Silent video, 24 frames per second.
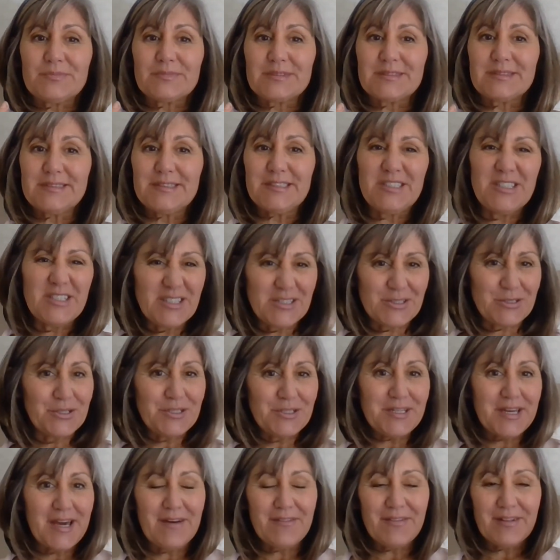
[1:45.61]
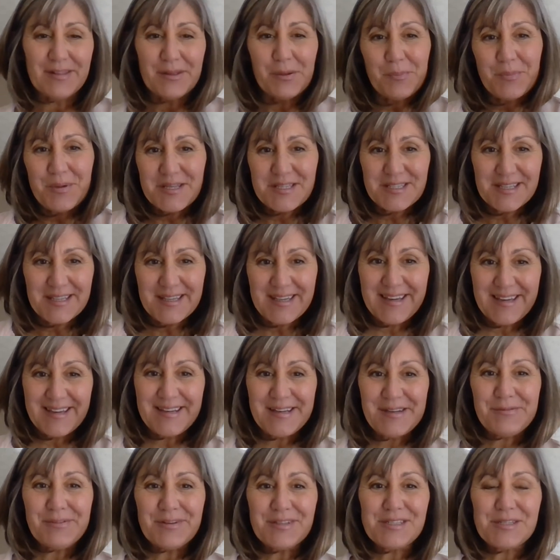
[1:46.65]
it's just good to have a little piece of candy
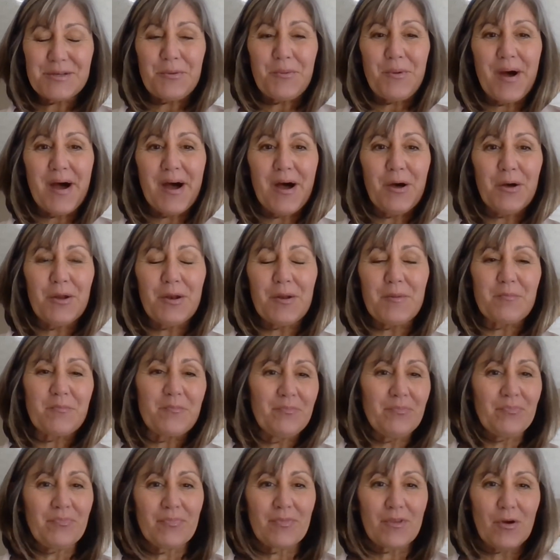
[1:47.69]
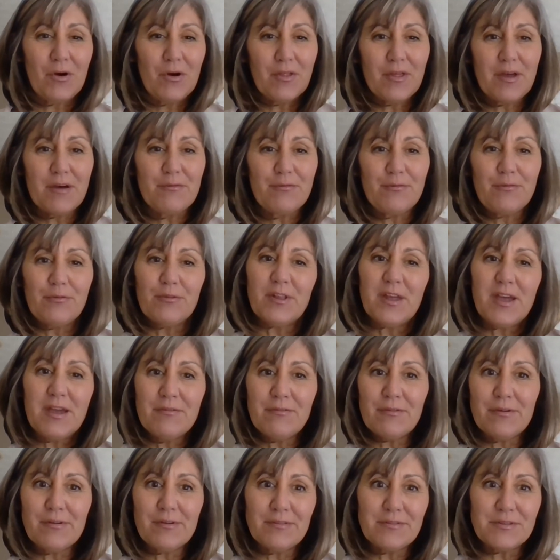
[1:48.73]
once in a while, and all that
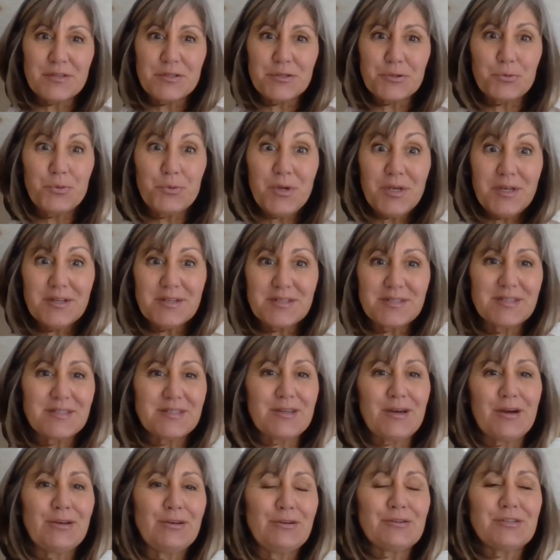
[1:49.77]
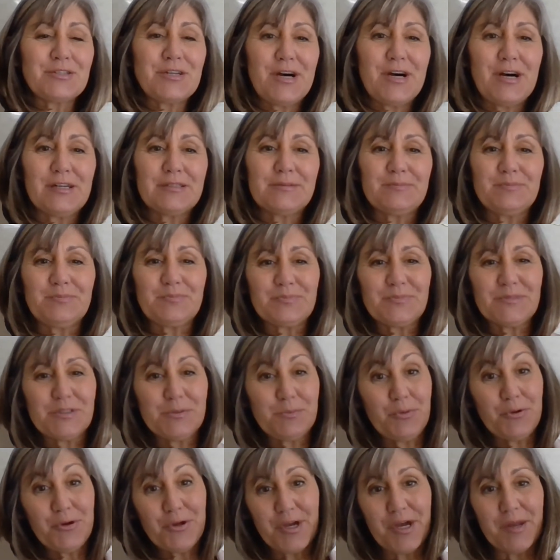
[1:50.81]
flavor and sweetness is on your tongue. It's
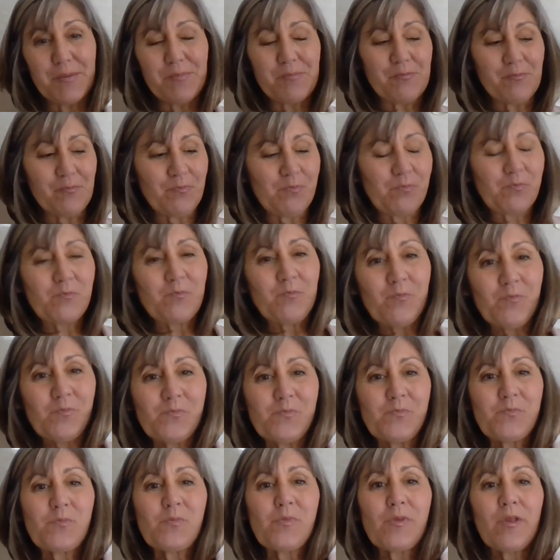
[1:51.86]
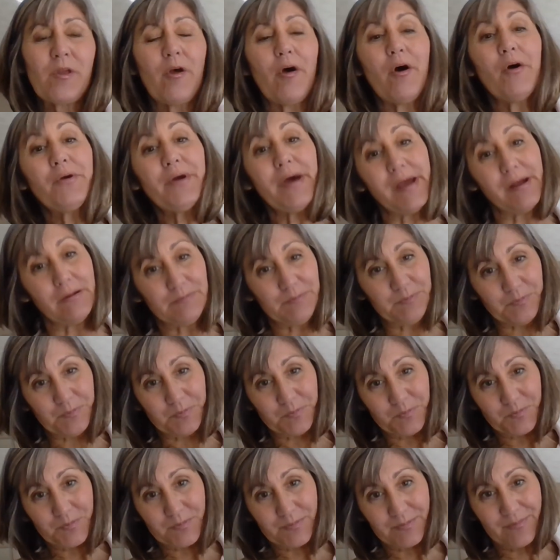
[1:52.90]
pretty good. Okay,
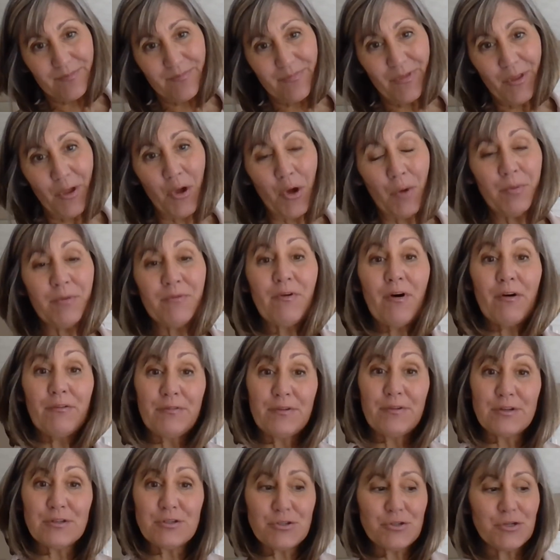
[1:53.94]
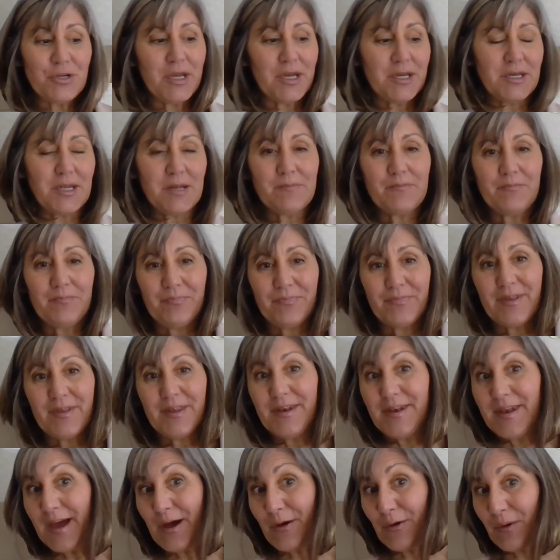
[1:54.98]
I hope you've all finished your candy.
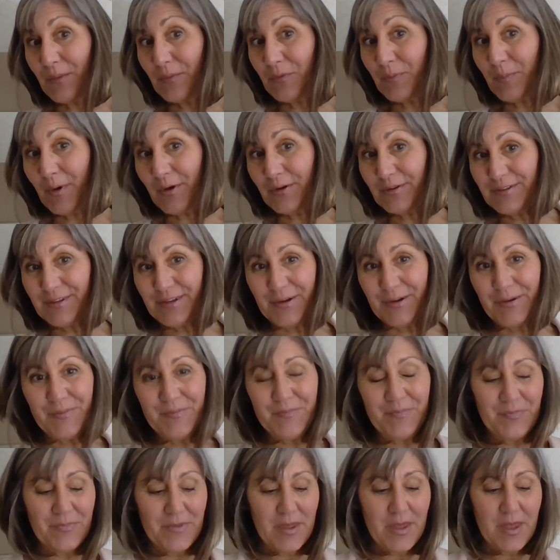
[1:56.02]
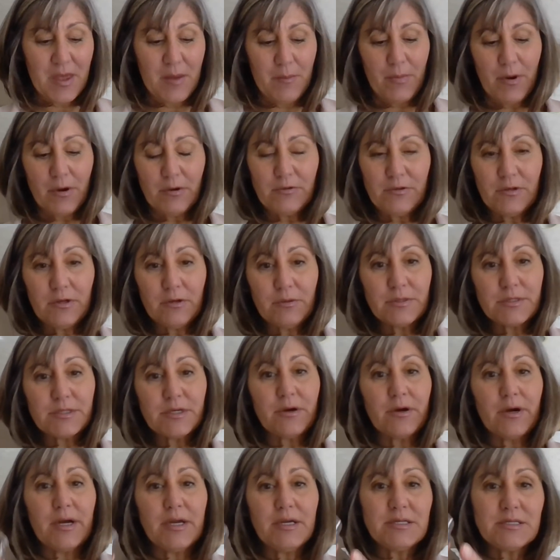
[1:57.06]
Now comes part two. Part two is our
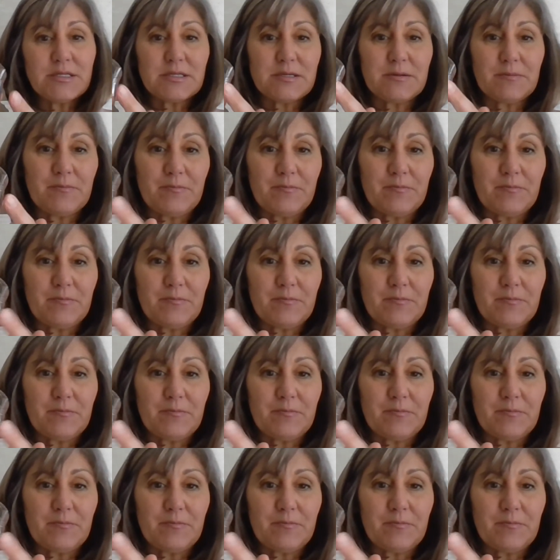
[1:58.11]
ice.